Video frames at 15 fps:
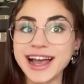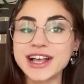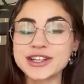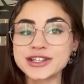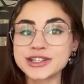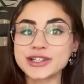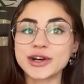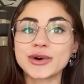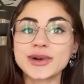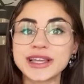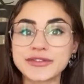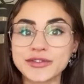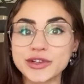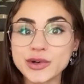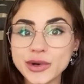So
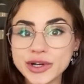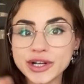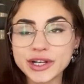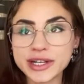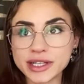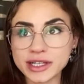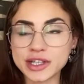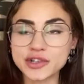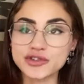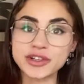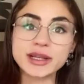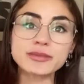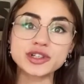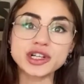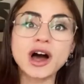if your
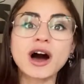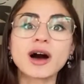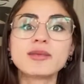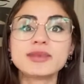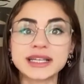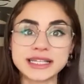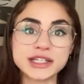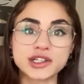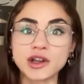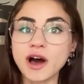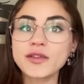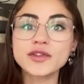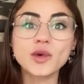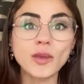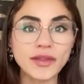dream job is
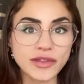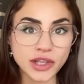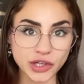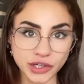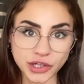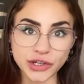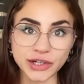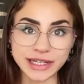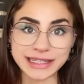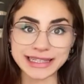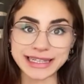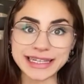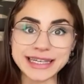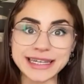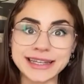not the one that you're currently
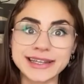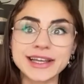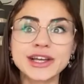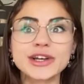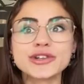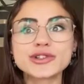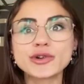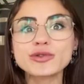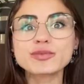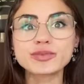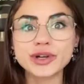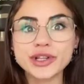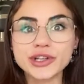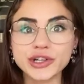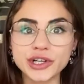in, don't
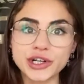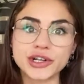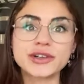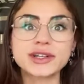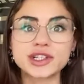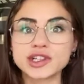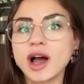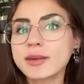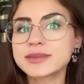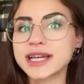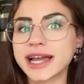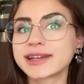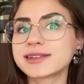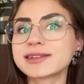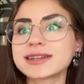put your current job
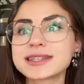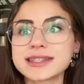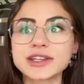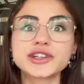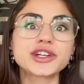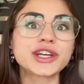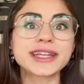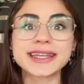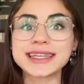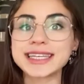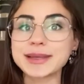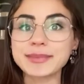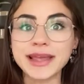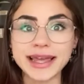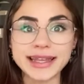title, because then you're going to
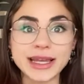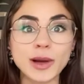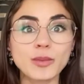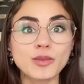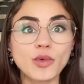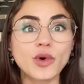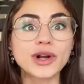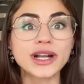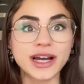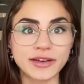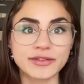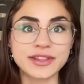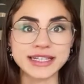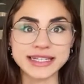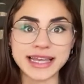keep getting more
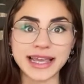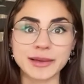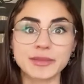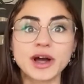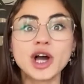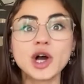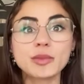of the same.